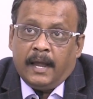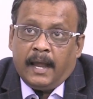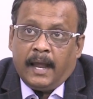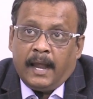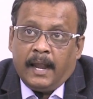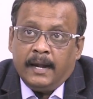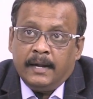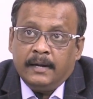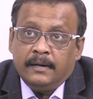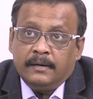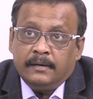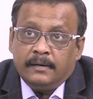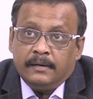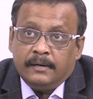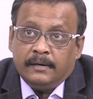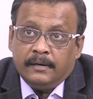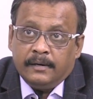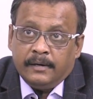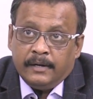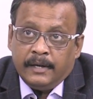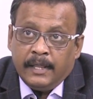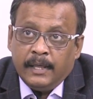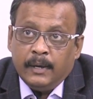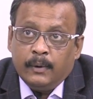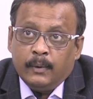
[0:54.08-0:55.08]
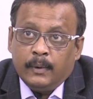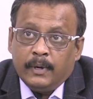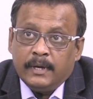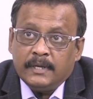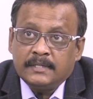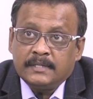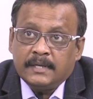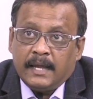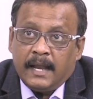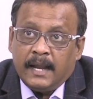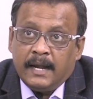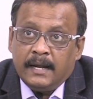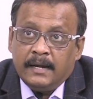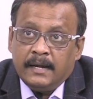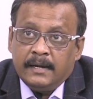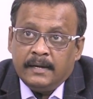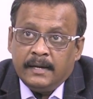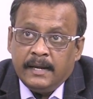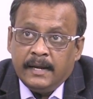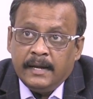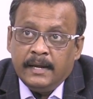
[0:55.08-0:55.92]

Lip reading: and DOS and